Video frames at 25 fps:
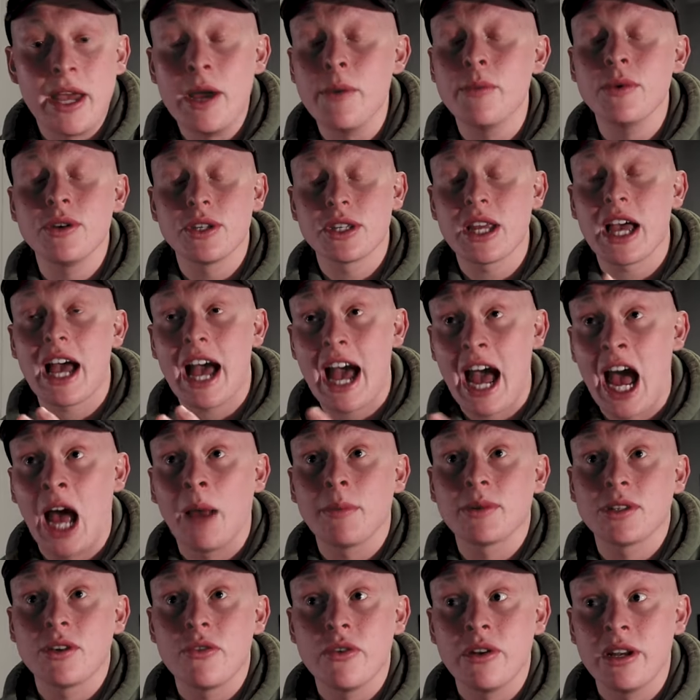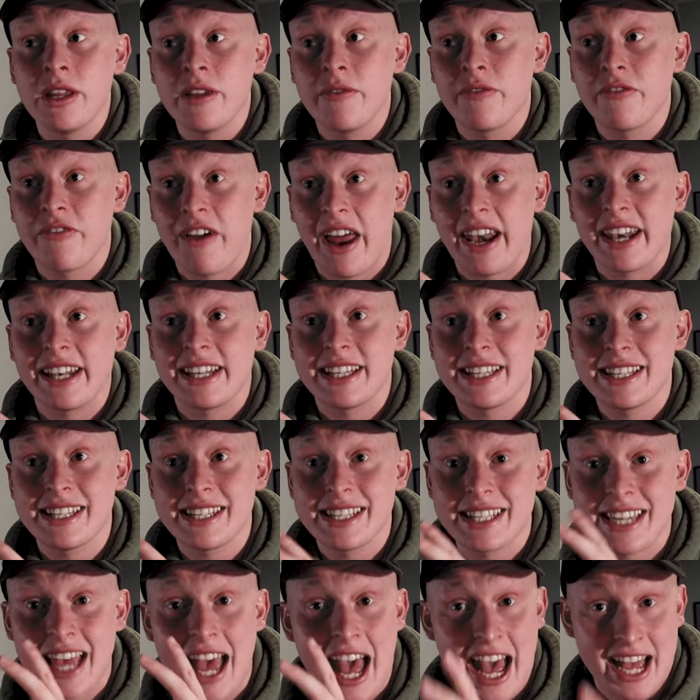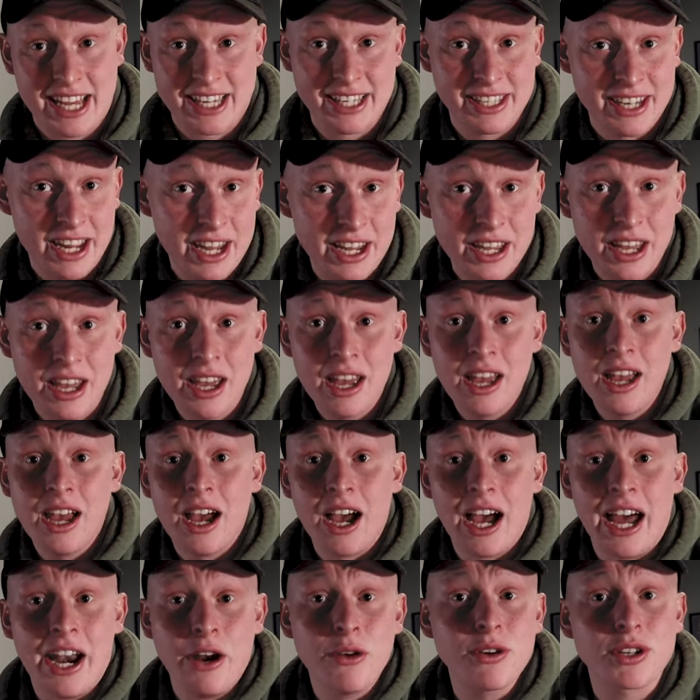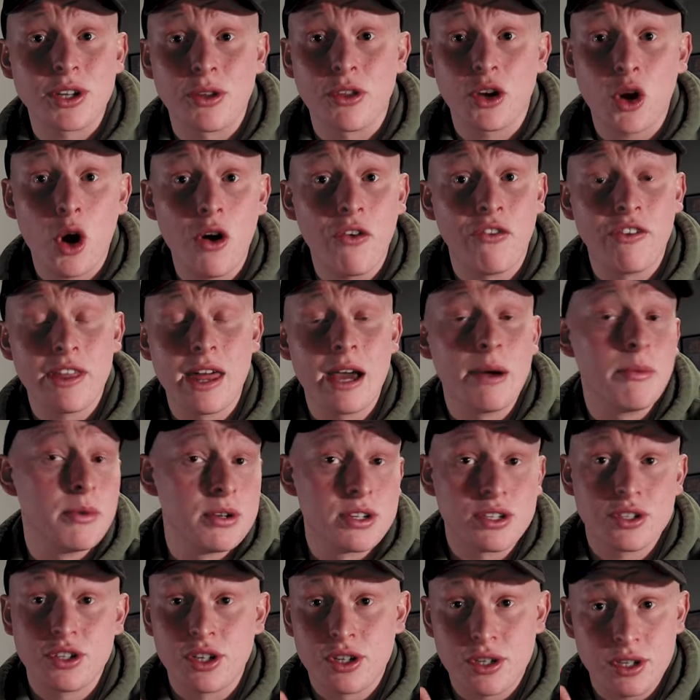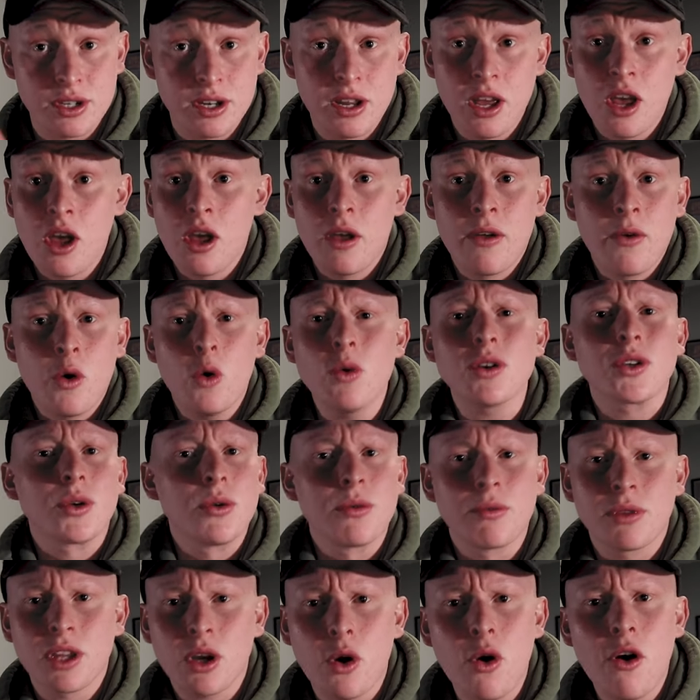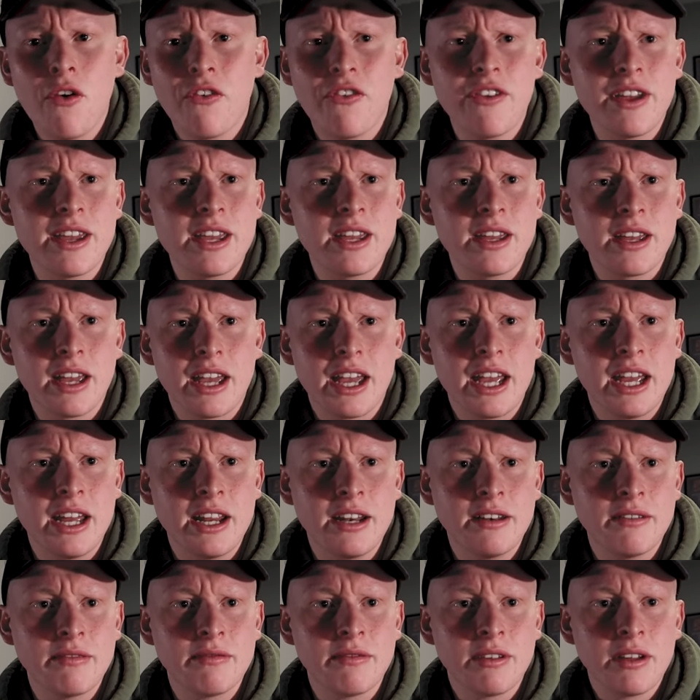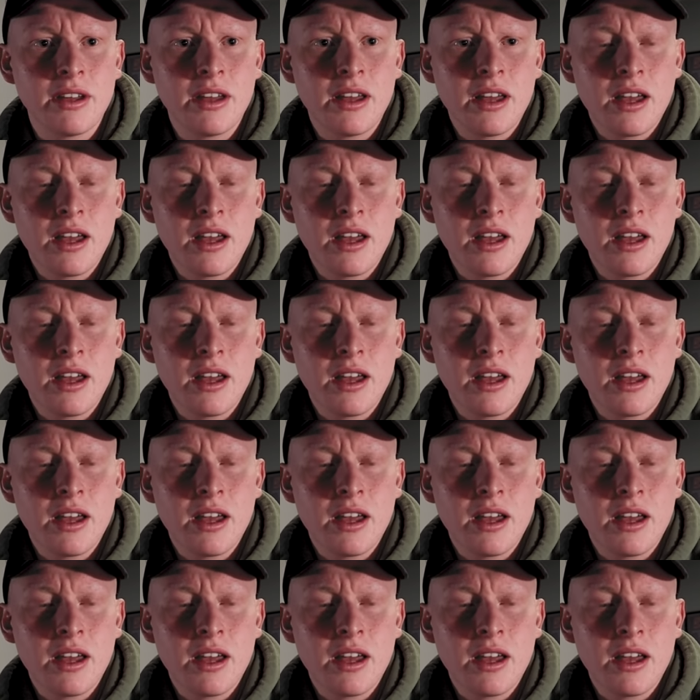It was absolutely fantastic, and also the coffee there was just also, the coffee in